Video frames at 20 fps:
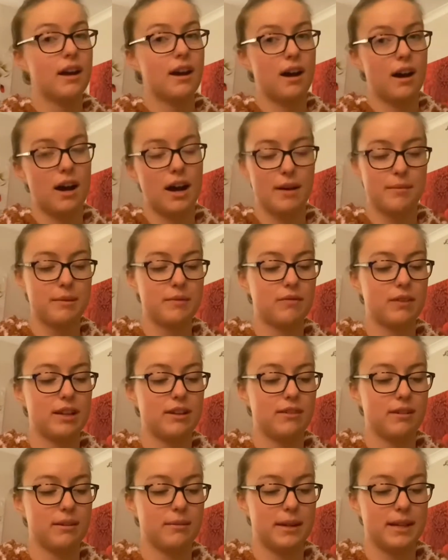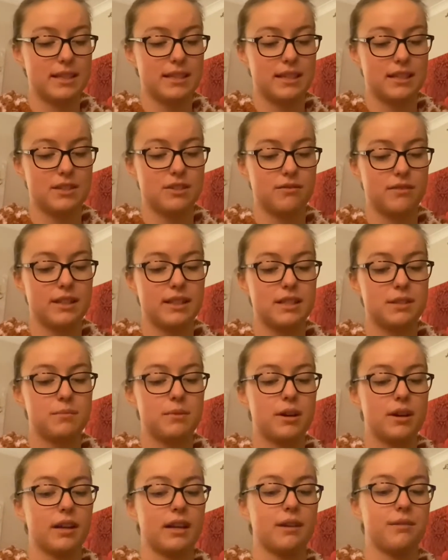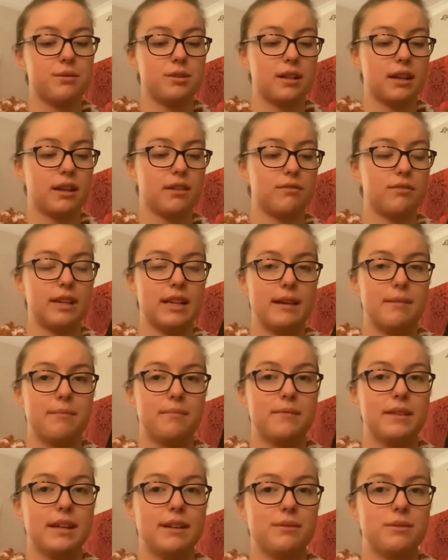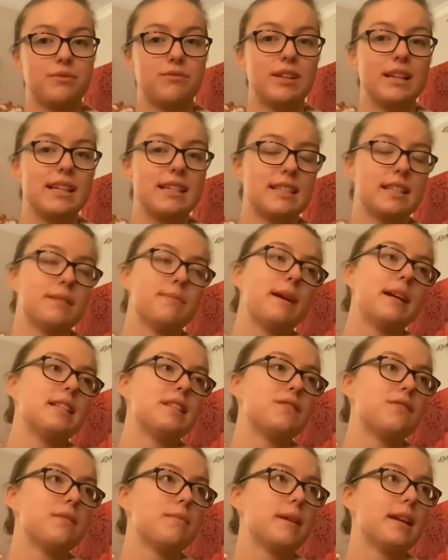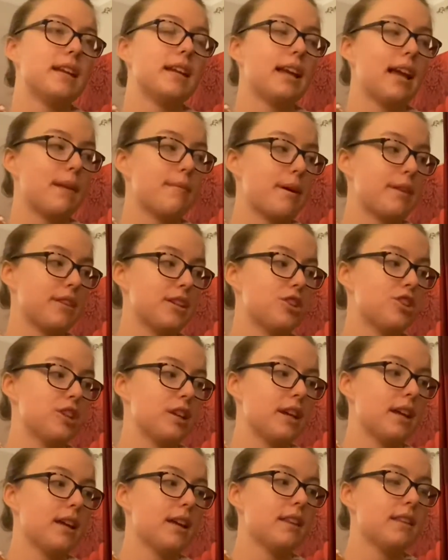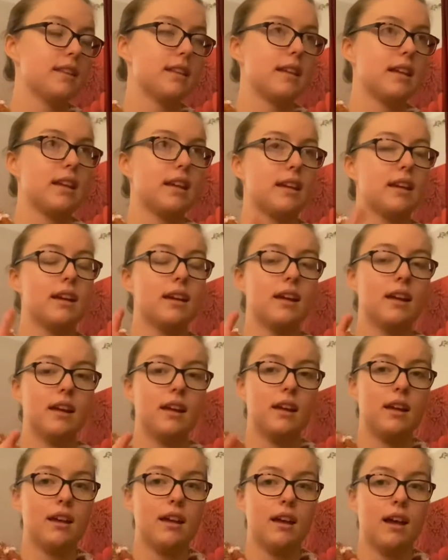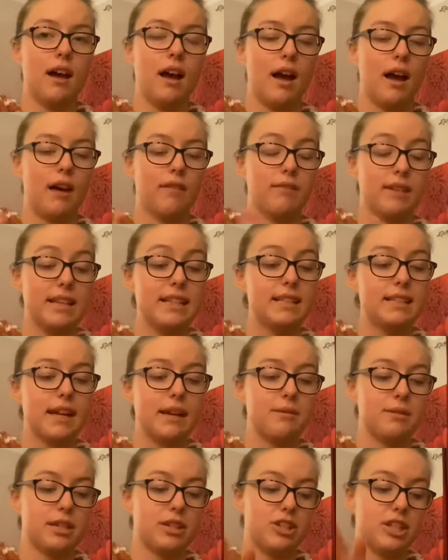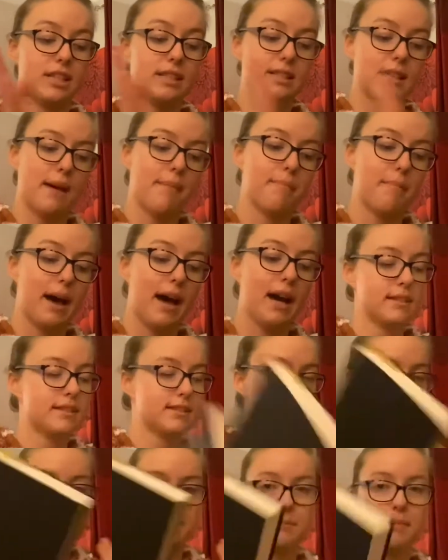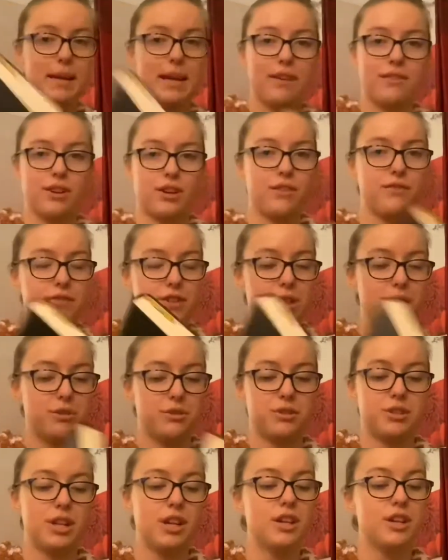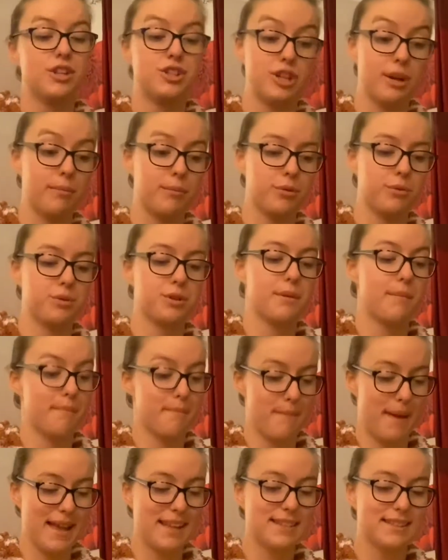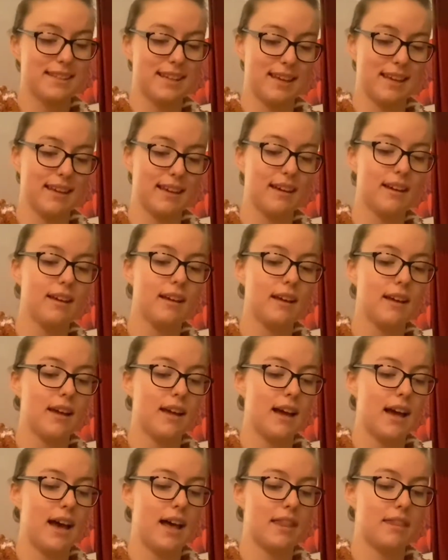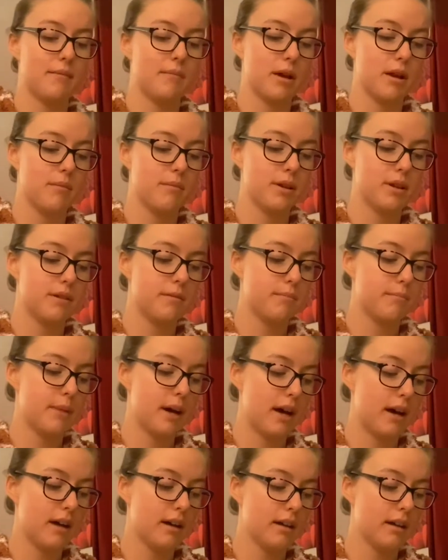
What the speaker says: I've been really, really waiting to read this book. It was like it was really anticipated for me, and it came out this year. The release date was actually set back, so it's a bit of a confused, jumbled mess here at the moment, but